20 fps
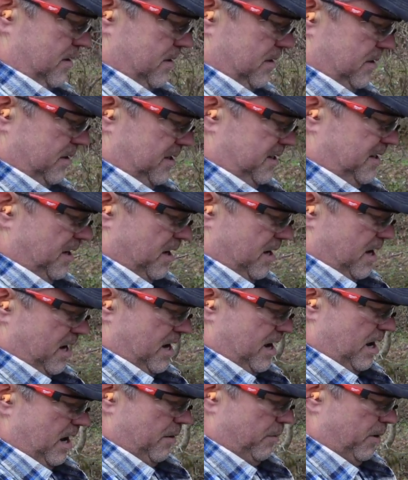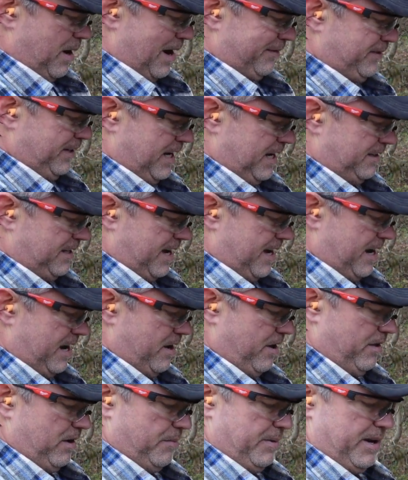stuck in there. We'll have to get that
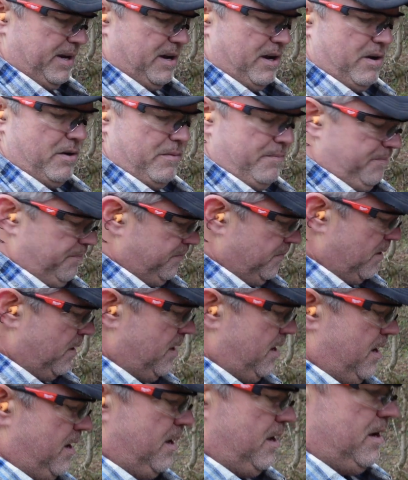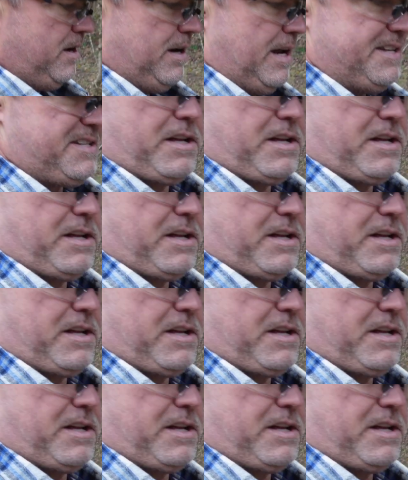out. There we go. It's